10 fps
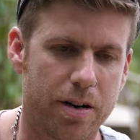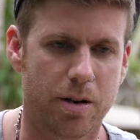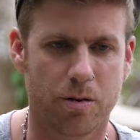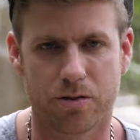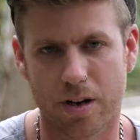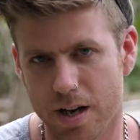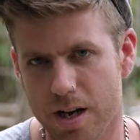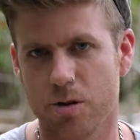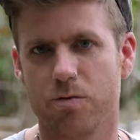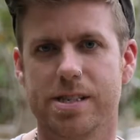And I was
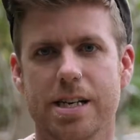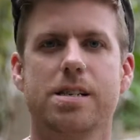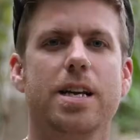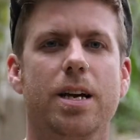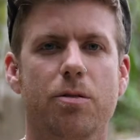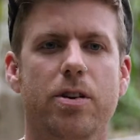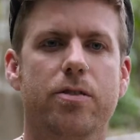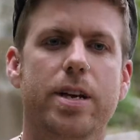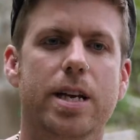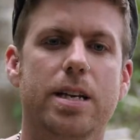resisting, and
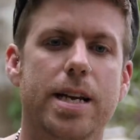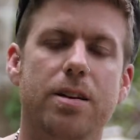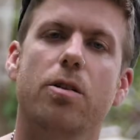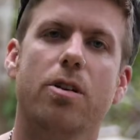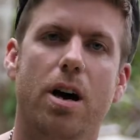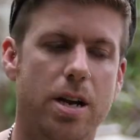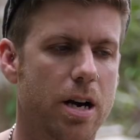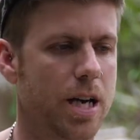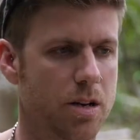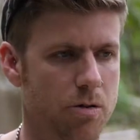in the end I was like, no,
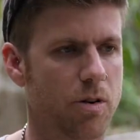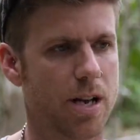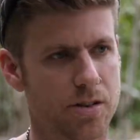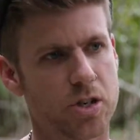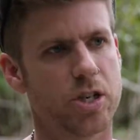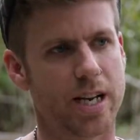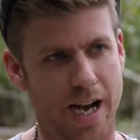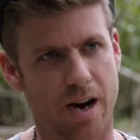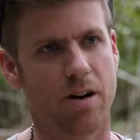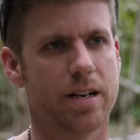okay, cool, let's just check it
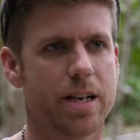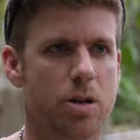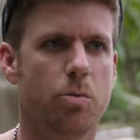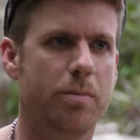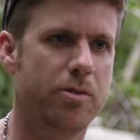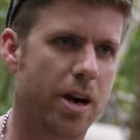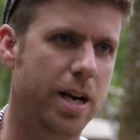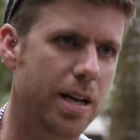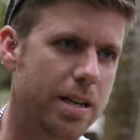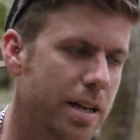out. And I get on the
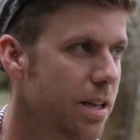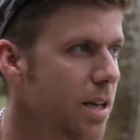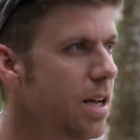website, and then